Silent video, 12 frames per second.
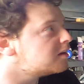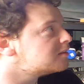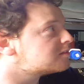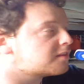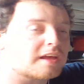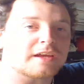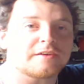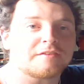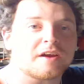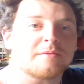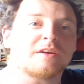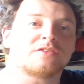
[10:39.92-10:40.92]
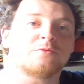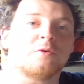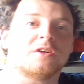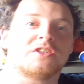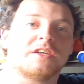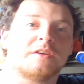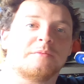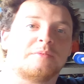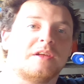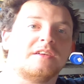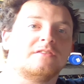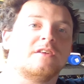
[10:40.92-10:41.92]
So thank you very much for watching.
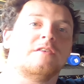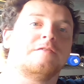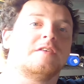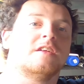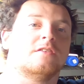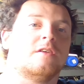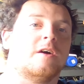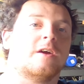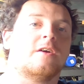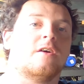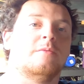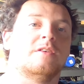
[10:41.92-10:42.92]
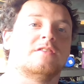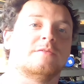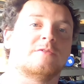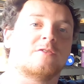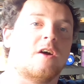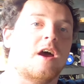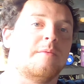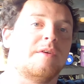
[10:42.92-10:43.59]
Please don't forget to like, comment, subscribe.